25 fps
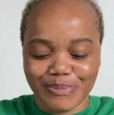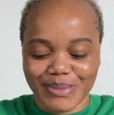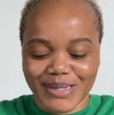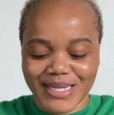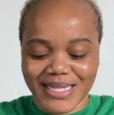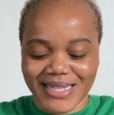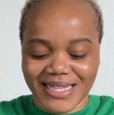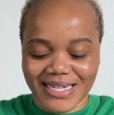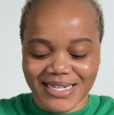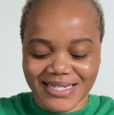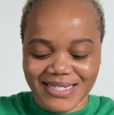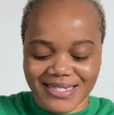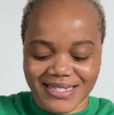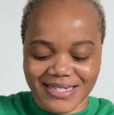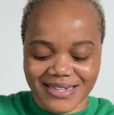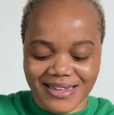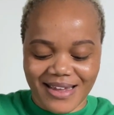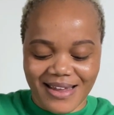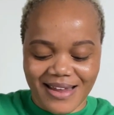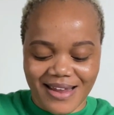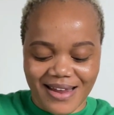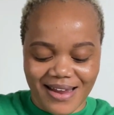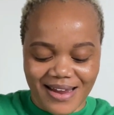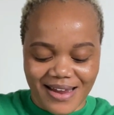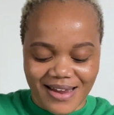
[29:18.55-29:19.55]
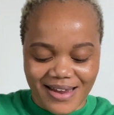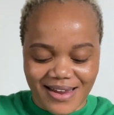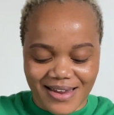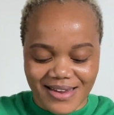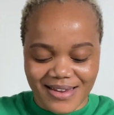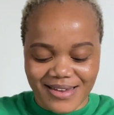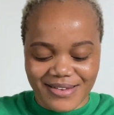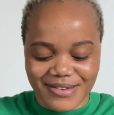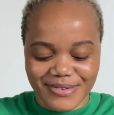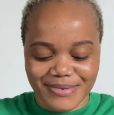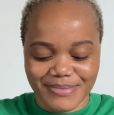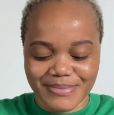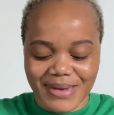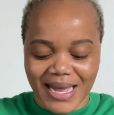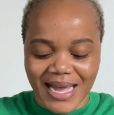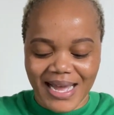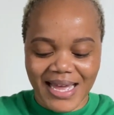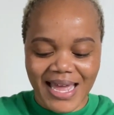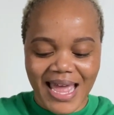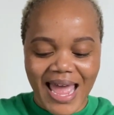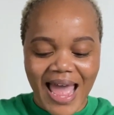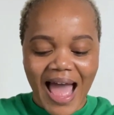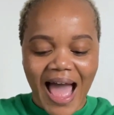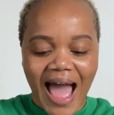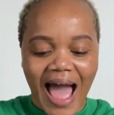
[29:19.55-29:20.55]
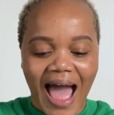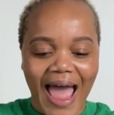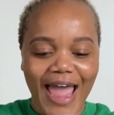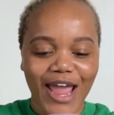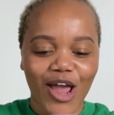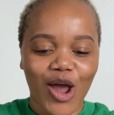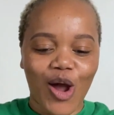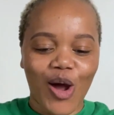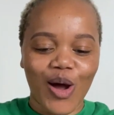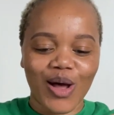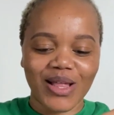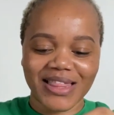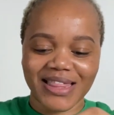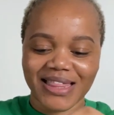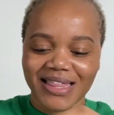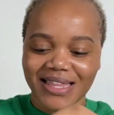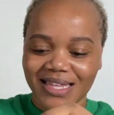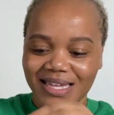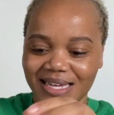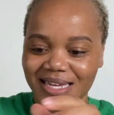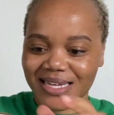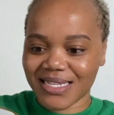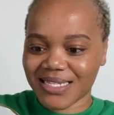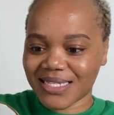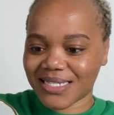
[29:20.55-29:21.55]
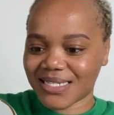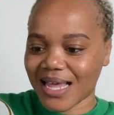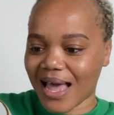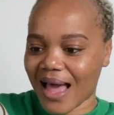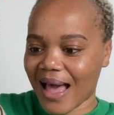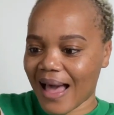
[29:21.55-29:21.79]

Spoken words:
be the same. I got this.